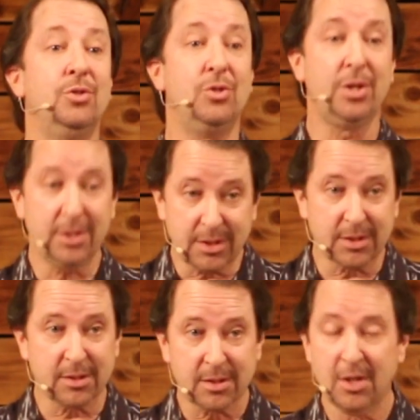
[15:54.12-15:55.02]

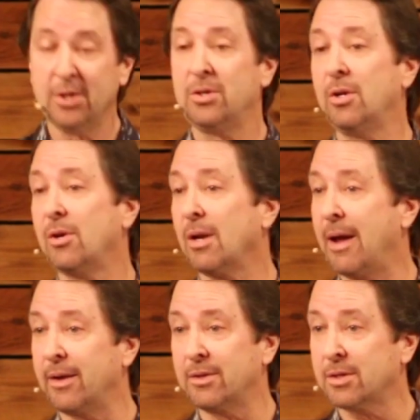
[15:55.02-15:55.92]
Jesus took like